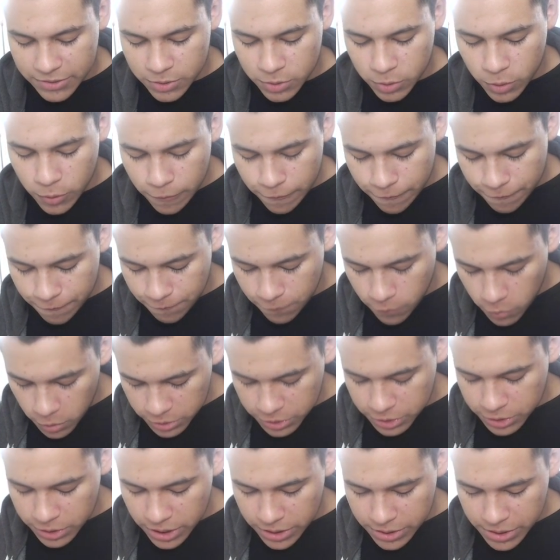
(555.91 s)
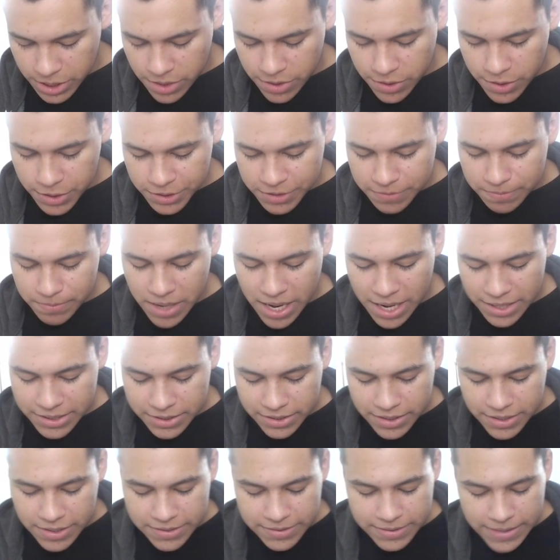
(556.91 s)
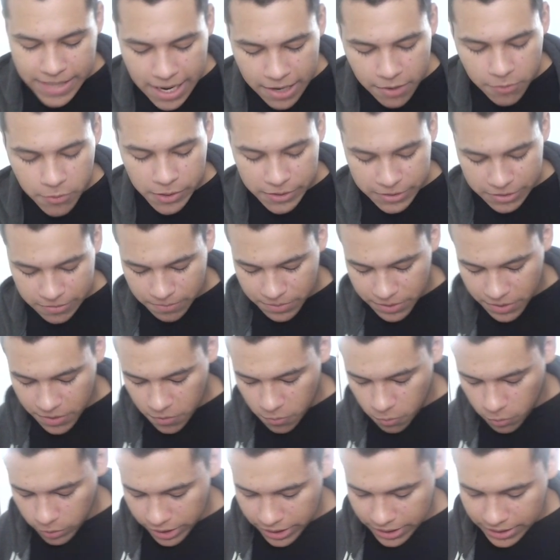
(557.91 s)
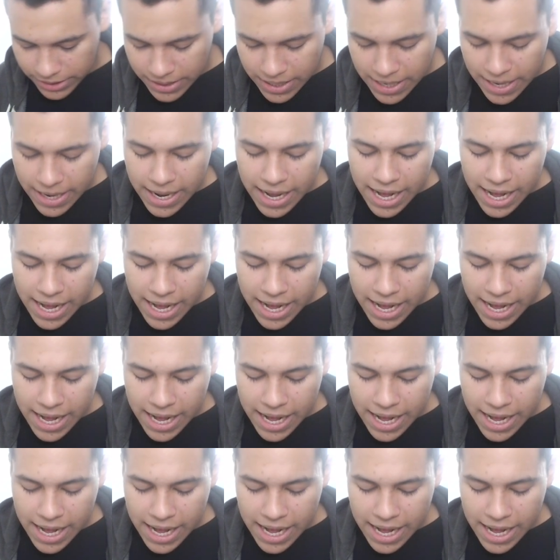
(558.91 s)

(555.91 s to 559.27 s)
So unfortunately, this match is not going to be a win.